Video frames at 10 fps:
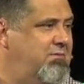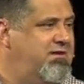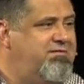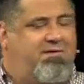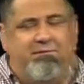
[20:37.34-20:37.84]
I
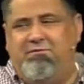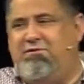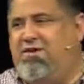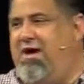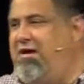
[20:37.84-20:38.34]
mean, if I'm
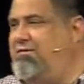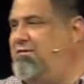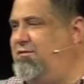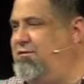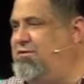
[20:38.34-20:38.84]
just
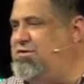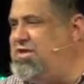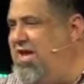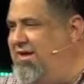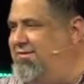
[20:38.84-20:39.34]
cutting to the
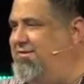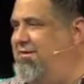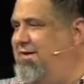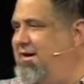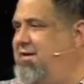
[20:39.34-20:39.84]
chase
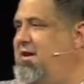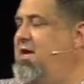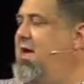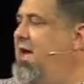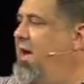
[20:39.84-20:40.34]
tonight,
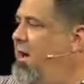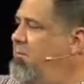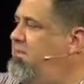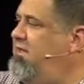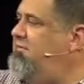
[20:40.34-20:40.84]

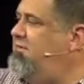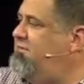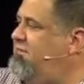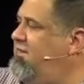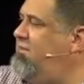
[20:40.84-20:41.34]
how many of us
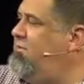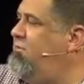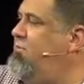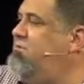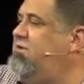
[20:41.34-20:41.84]
sitting in the
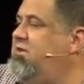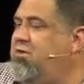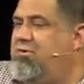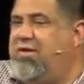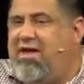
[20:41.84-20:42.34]
room
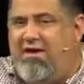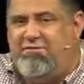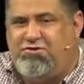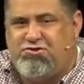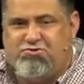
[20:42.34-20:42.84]
literally
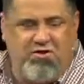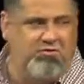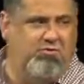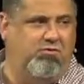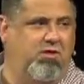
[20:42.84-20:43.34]
have a
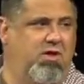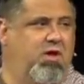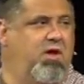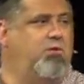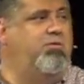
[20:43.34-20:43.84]
struggle
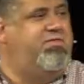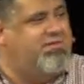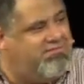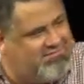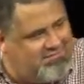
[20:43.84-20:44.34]
with
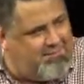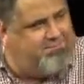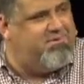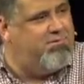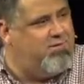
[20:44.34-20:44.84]

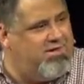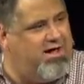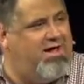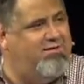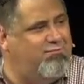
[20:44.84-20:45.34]
accepting what
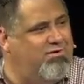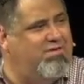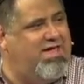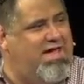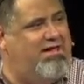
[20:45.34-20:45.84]
God
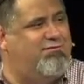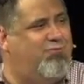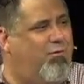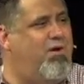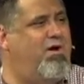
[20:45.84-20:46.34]
really has
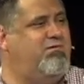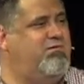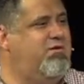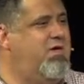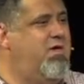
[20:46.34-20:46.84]
for
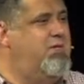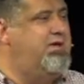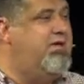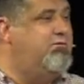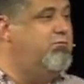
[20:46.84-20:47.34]
us?
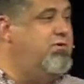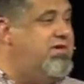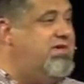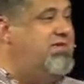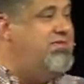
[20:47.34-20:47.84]
Because
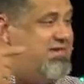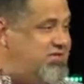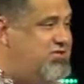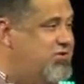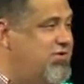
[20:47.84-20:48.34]
we
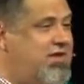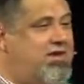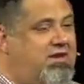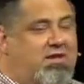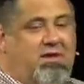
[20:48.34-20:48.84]
conditional it,
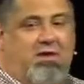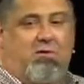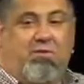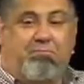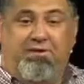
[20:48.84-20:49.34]

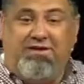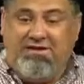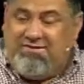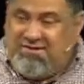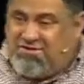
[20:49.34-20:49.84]
we put
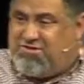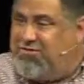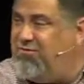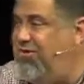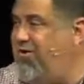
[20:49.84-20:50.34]

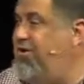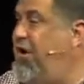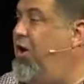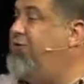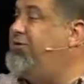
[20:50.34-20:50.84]
conditions on it
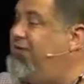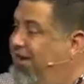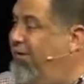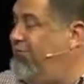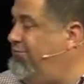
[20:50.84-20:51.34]

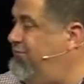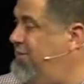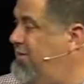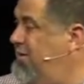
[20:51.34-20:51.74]
ourselves.